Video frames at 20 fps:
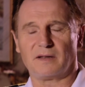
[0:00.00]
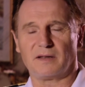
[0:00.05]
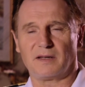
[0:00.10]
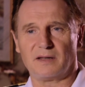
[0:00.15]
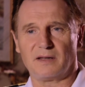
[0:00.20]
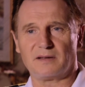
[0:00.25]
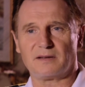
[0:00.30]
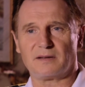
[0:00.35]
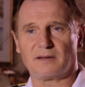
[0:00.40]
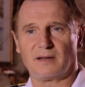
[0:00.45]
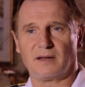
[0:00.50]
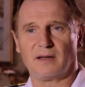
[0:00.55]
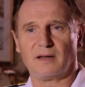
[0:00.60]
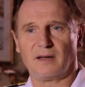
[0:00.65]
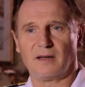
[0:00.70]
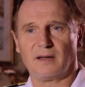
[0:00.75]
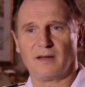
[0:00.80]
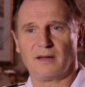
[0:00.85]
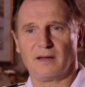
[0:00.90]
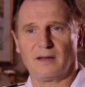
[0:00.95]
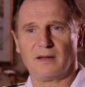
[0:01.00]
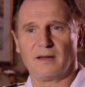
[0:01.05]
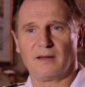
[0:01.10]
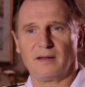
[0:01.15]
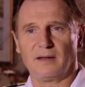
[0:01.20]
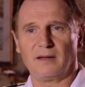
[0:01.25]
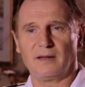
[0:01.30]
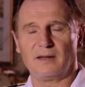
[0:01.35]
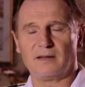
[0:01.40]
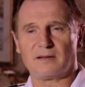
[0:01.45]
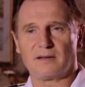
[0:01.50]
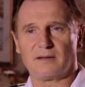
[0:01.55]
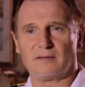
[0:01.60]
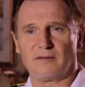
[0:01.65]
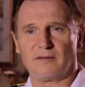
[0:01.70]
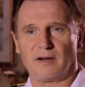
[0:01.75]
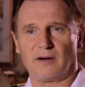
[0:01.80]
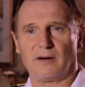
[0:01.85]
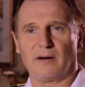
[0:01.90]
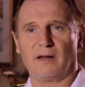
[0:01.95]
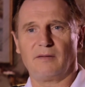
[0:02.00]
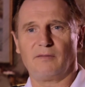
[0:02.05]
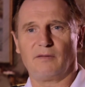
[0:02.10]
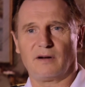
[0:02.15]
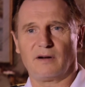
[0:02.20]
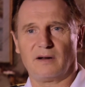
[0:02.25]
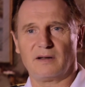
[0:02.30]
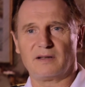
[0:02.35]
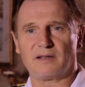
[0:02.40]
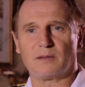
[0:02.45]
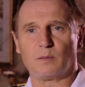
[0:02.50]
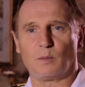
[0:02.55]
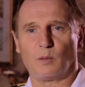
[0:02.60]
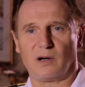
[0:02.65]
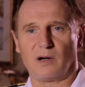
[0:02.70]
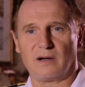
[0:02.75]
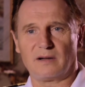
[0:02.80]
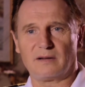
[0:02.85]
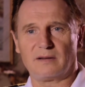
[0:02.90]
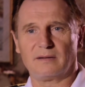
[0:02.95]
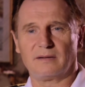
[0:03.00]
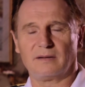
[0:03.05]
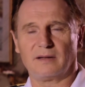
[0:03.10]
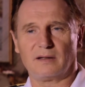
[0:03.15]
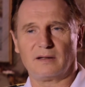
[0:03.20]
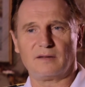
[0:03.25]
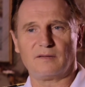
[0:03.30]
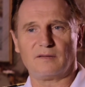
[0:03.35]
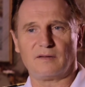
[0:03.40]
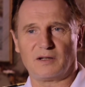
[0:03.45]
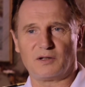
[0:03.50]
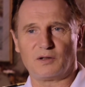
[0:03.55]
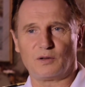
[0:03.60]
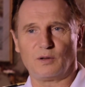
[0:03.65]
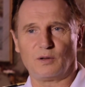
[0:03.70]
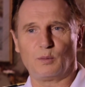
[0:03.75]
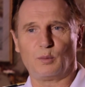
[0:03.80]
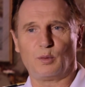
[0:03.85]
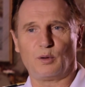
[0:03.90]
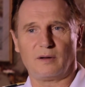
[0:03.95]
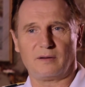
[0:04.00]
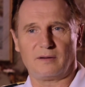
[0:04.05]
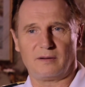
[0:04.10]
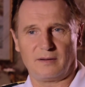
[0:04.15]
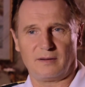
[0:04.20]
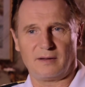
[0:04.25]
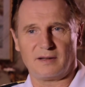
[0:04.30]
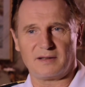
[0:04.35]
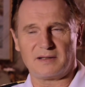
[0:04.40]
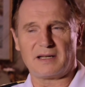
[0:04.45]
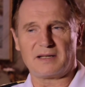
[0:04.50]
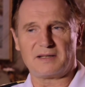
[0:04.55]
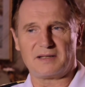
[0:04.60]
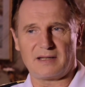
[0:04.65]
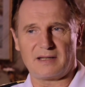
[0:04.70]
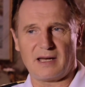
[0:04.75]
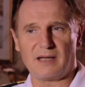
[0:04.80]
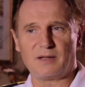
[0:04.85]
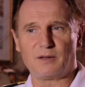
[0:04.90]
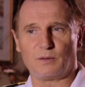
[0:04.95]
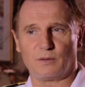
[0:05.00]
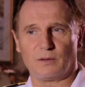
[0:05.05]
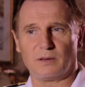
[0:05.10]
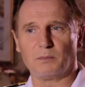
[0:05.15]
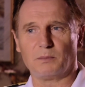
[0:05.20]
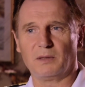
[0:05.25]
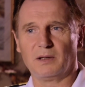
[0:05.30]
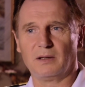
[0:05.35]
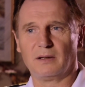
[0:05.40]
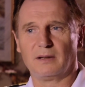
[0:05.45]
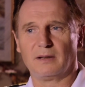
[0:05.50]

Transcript: and he's a very, very smart individual, but as I say to him,